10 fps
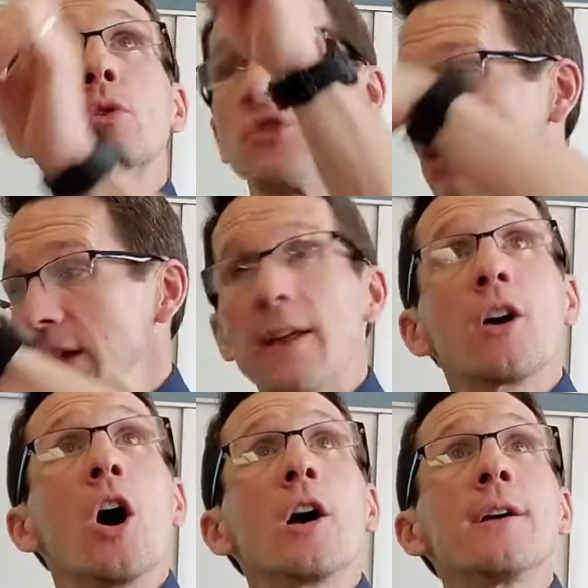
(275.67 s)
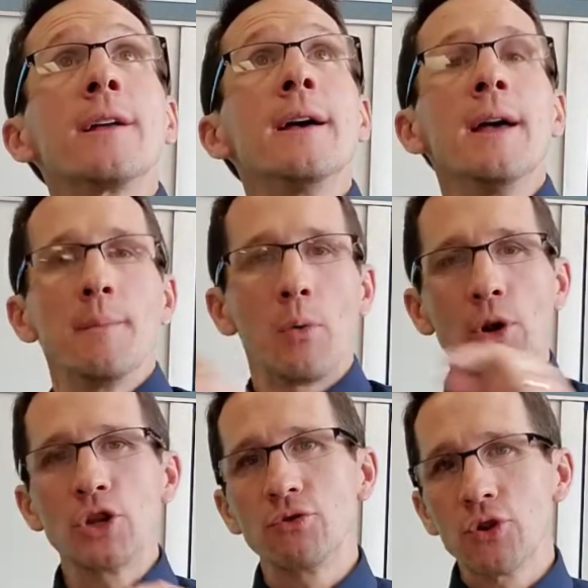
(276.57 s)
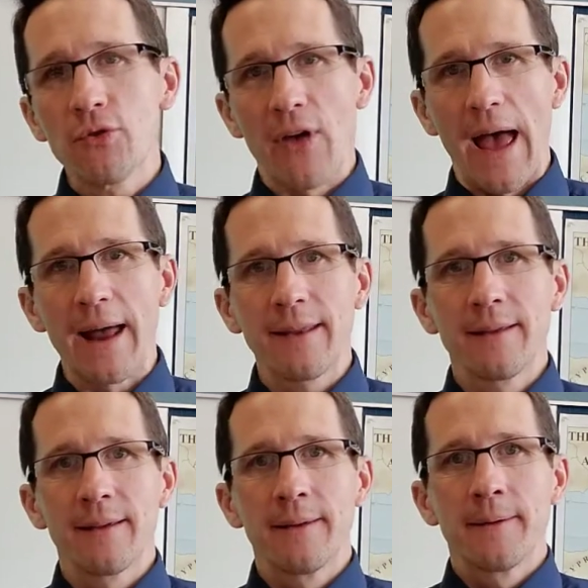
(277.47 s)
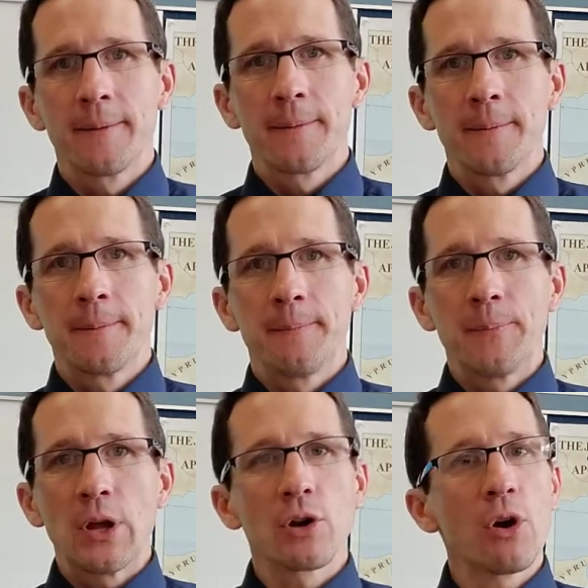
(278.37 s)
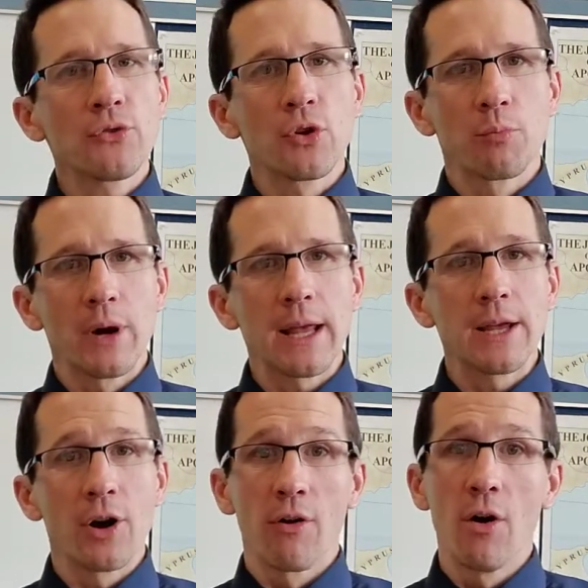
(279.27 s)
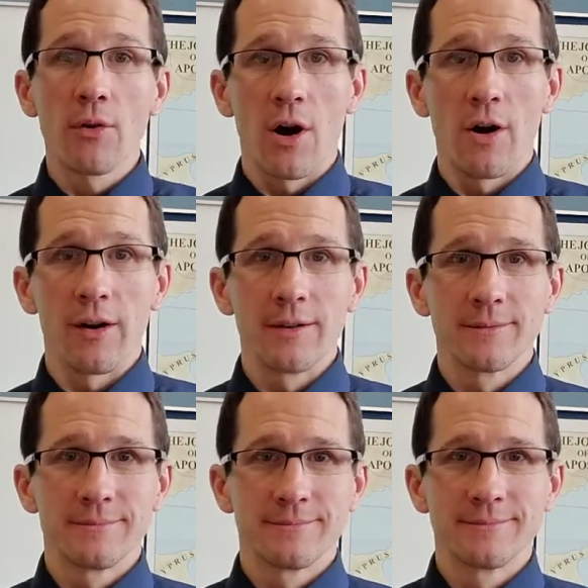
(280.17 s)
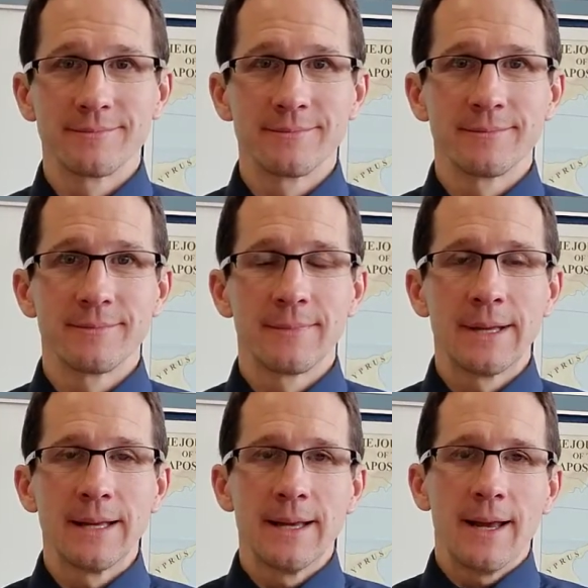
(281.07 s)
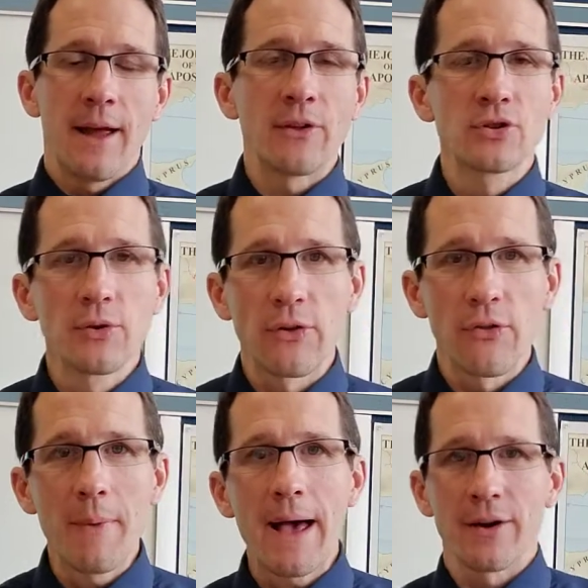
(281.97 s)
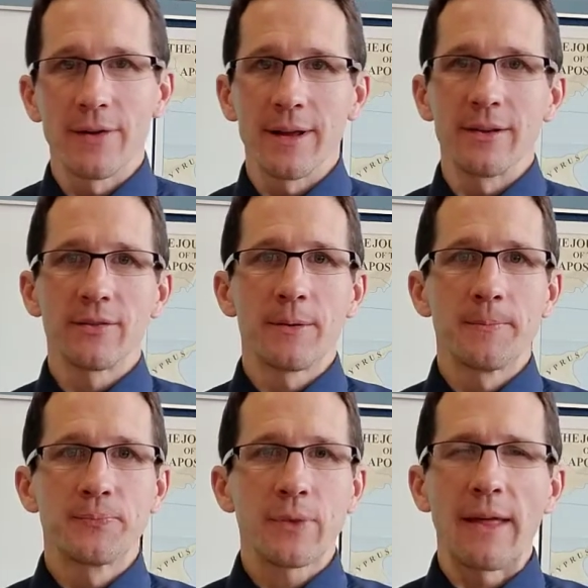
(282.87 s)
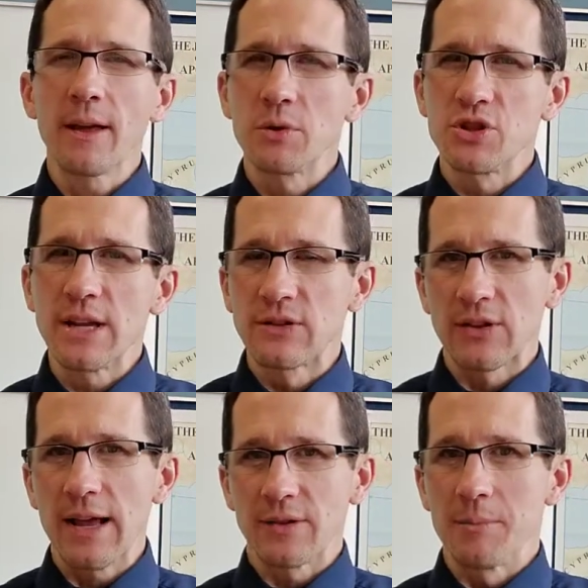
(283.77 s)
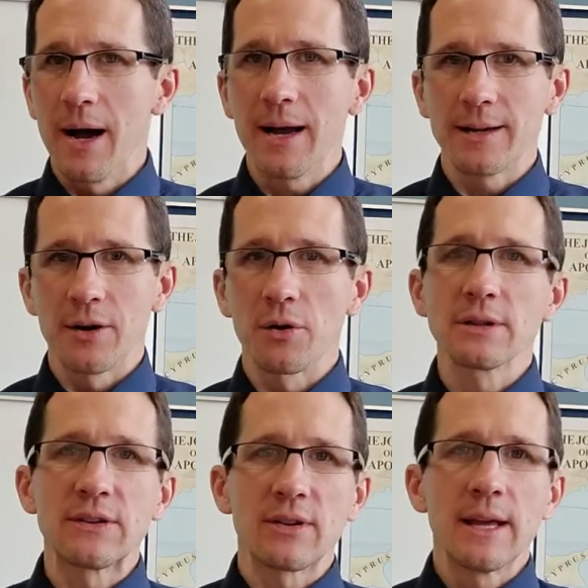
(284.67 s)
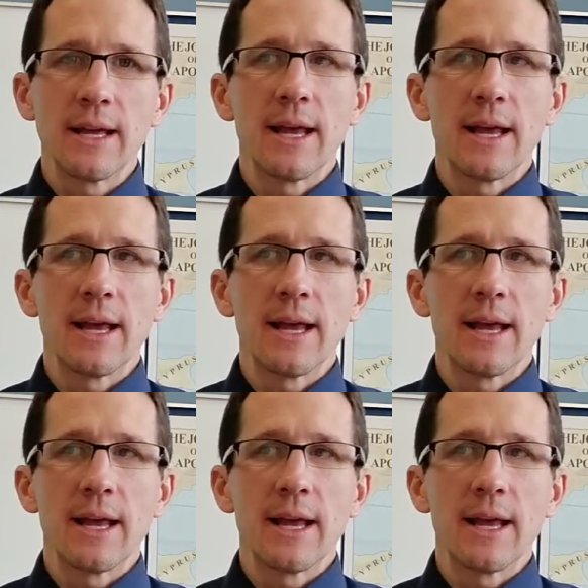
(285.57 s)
Lord, see their heart. But when you do that, you're also bringing your own heart. And the truth of the matter is, I think what Jesus has in mind here, or at least